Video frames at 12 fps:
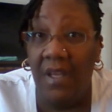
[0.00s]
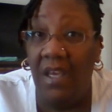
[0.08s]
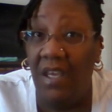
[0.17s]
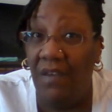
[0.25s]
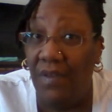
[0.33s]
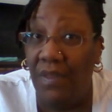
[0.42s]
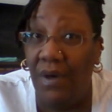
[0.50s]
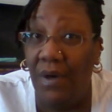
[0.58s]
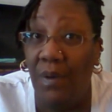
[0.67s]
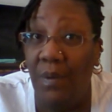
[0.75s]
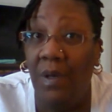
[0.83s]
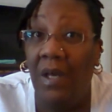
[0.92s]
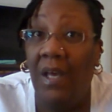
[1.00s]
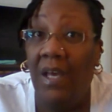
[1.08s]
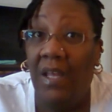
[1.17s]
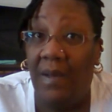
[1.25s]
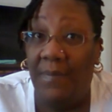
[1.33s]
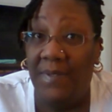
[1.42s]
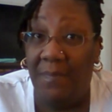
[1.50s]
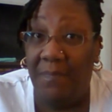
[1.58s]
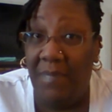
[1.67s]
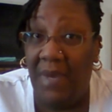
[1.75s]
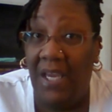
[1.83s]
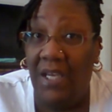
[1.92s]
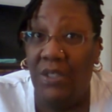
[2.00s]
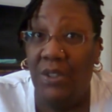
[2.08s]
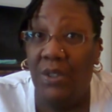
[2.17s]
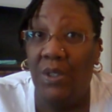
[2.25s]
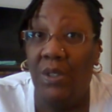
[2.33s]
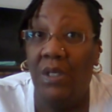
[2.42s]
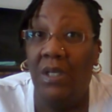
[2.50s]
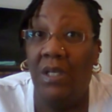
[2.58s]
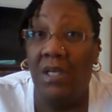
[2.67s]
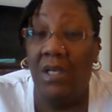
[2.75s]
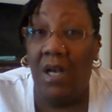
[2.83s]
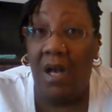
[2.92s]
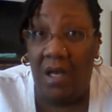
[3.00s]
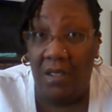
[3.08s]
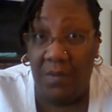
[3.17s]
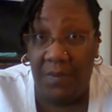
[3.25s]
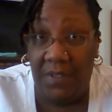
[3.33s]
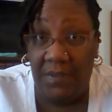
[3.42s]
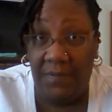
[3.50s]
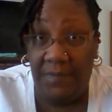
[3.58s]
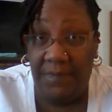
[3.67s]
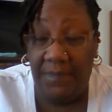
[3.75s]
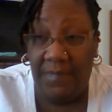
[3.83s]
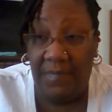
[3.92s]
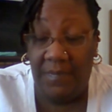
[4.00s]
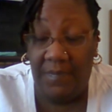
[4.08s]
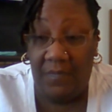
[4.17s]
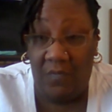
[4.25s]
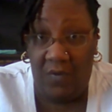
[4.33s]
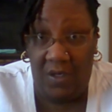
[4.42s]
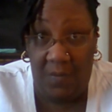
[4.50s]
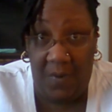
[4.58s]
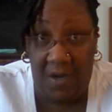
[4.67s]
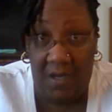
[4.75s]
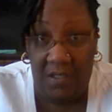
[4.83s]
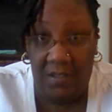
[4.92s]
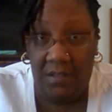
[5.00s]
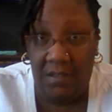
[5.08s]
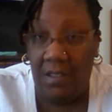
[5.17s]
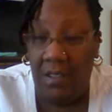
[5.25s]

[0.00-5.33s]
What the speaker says: even though that was a major conduit. It really was.